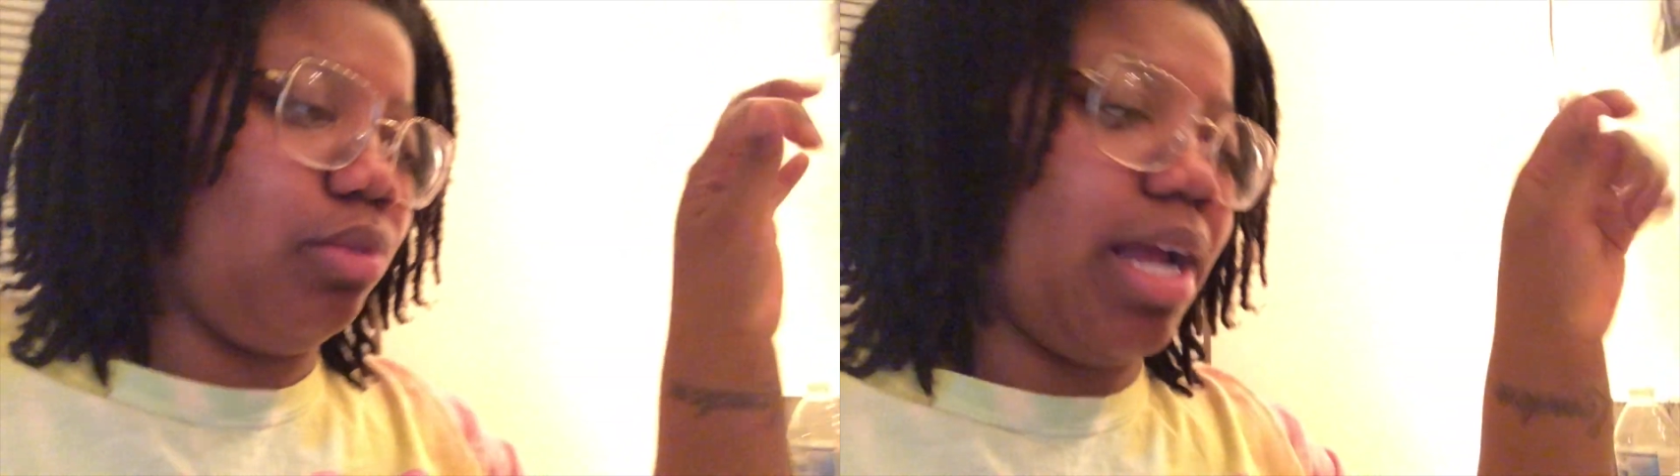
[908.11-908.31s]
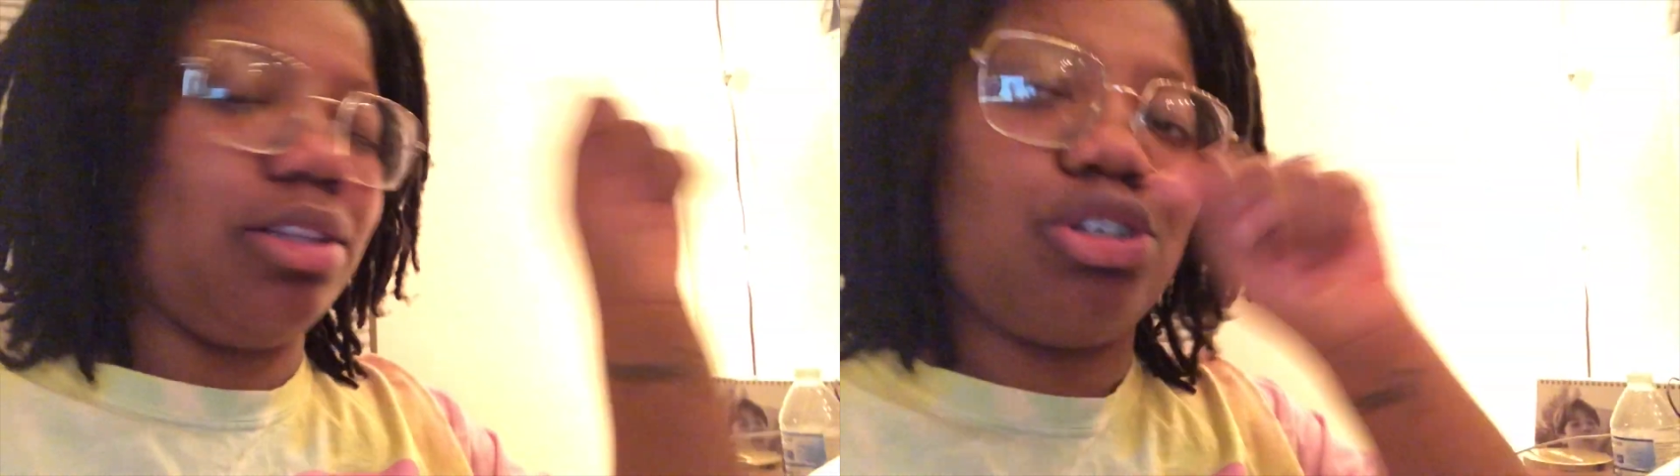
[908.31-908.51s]

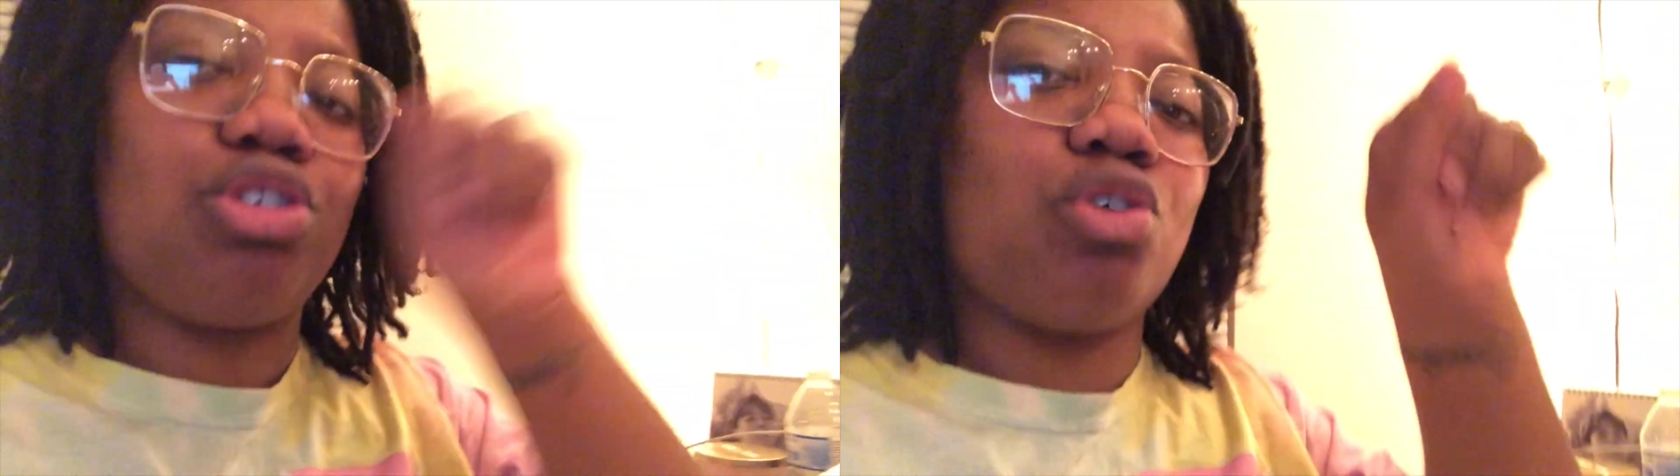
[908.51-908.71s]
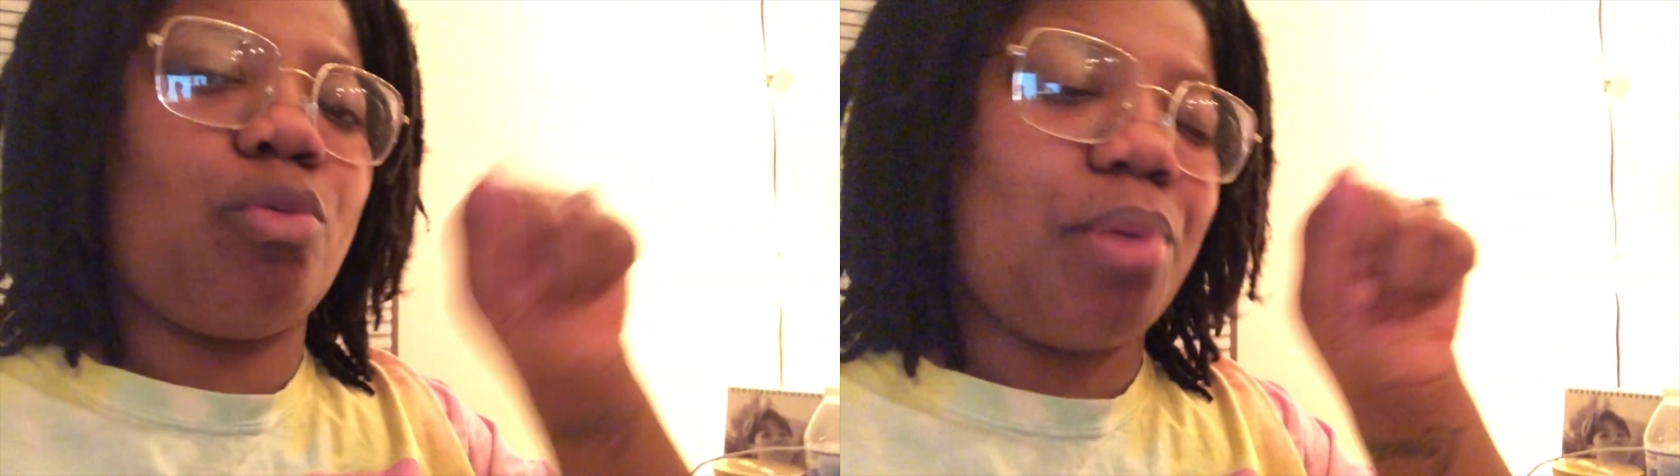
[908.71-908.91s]
like, the
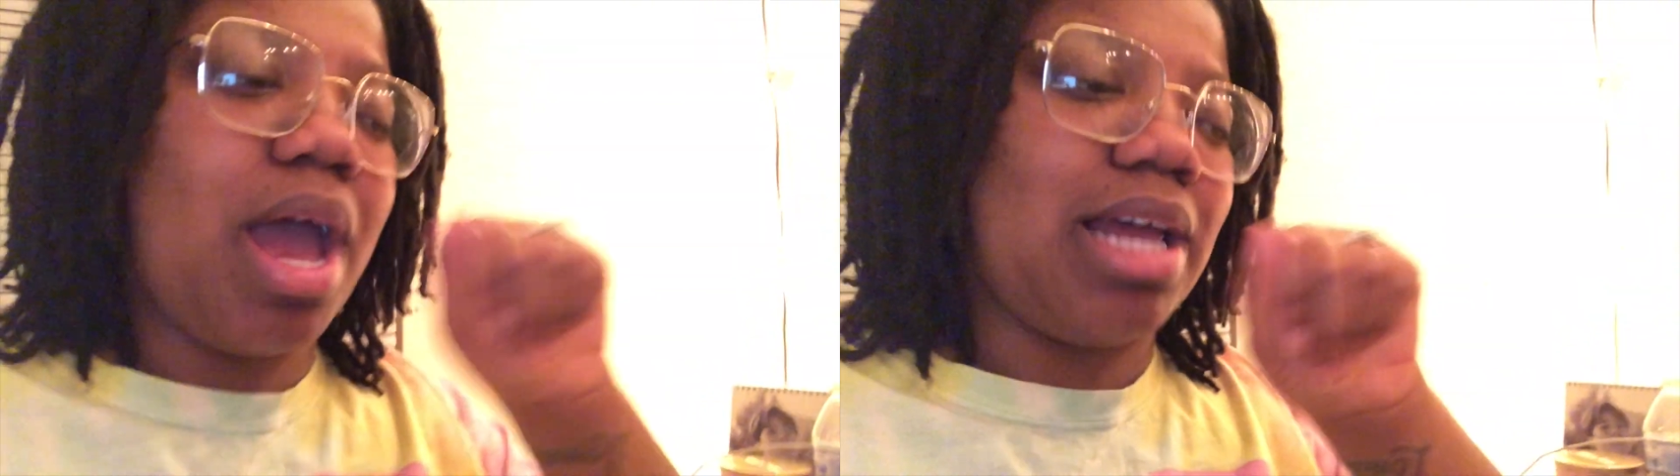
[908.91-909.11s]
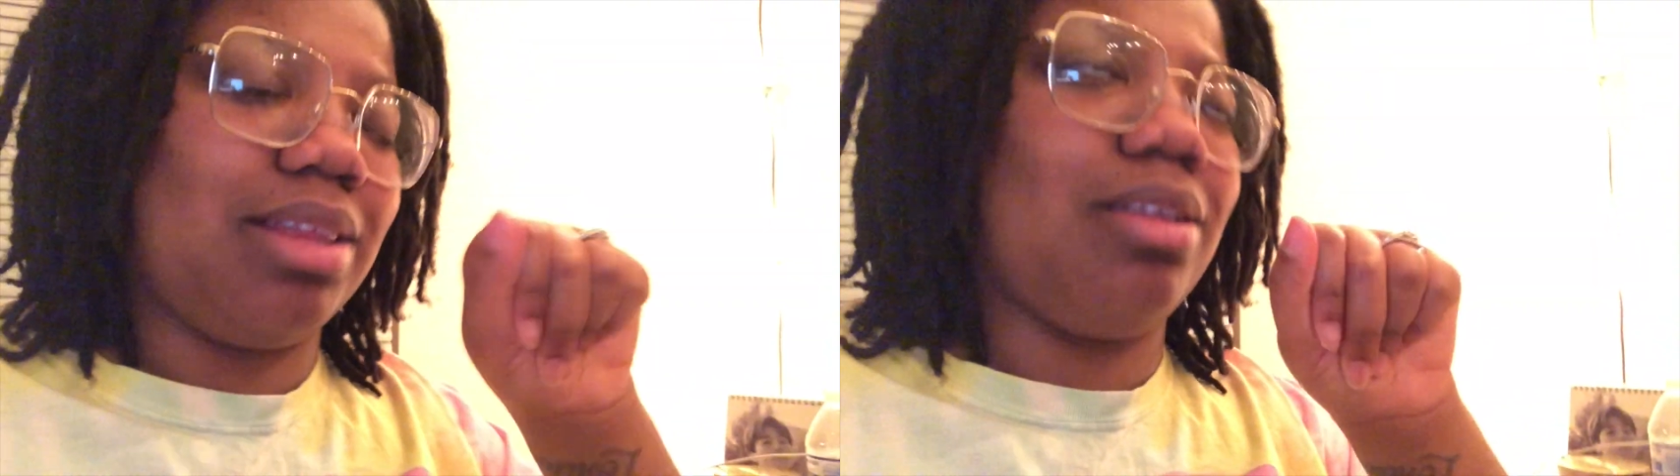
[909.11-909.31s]
stroke
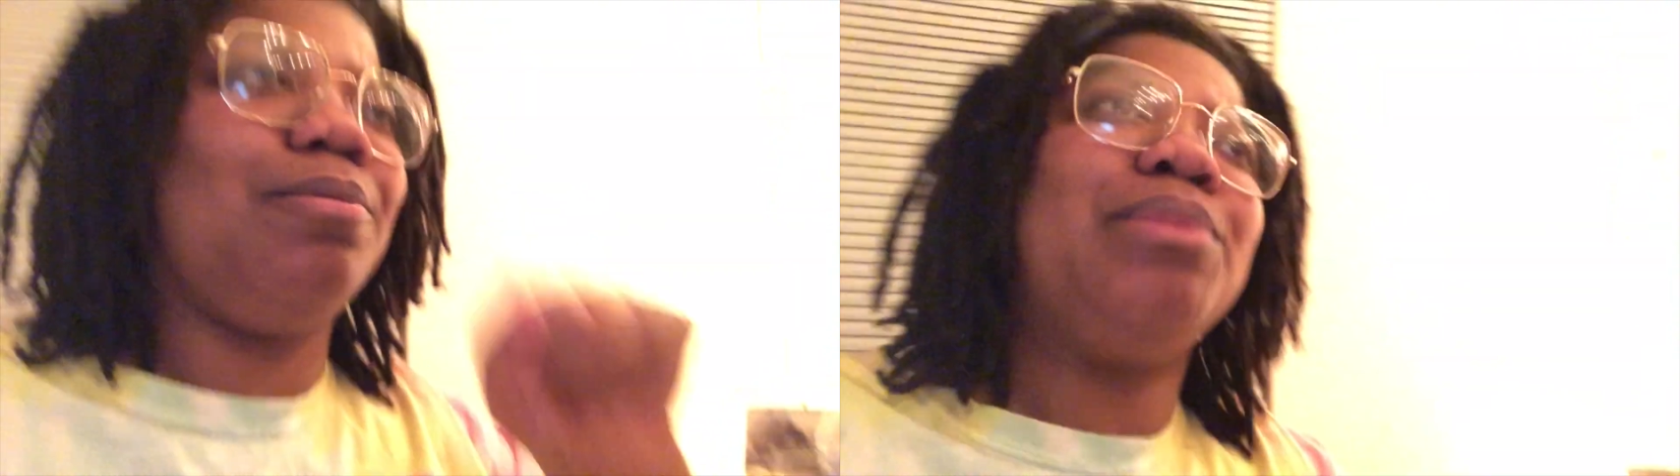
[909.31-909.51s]
path.